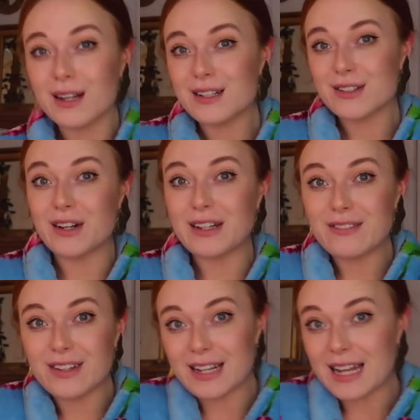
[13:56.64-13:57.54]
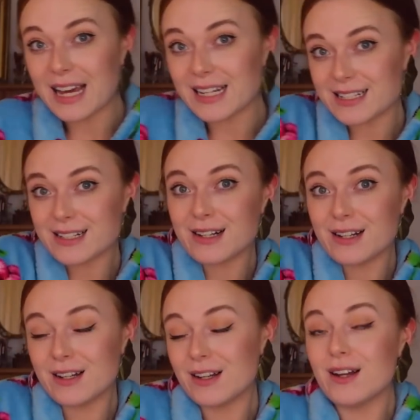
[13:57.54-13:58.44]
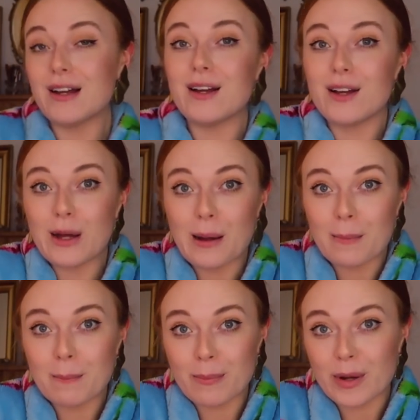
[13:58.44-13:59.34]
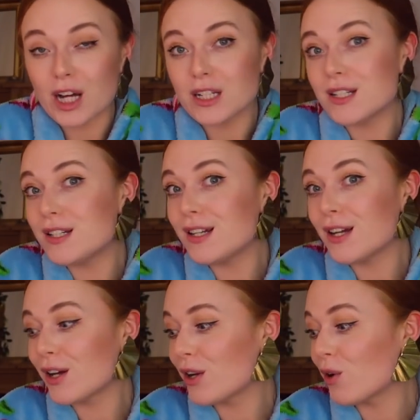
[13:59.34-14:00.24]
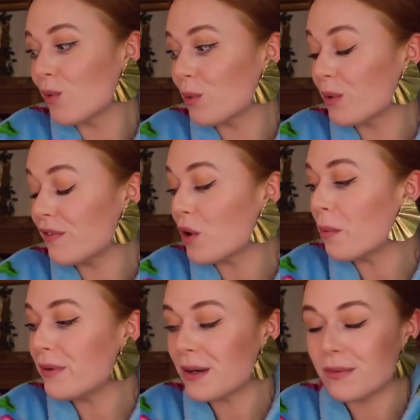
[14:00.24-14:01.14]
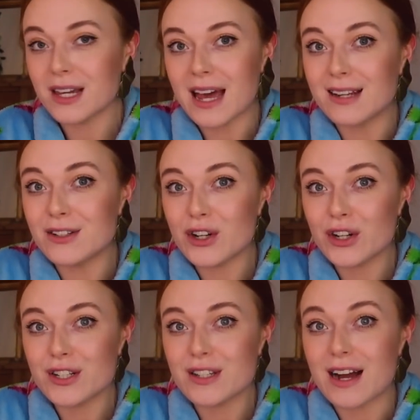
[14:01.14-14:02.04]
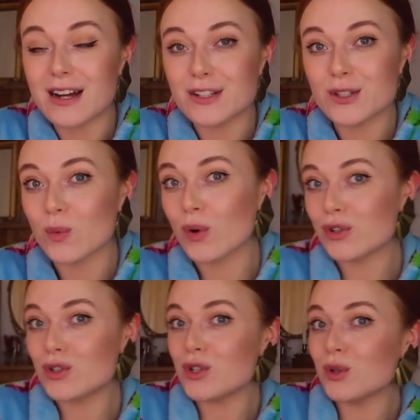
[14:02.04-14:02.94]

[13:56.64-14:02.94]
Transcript: It's not even late, but when we've opened up the calendars, I just want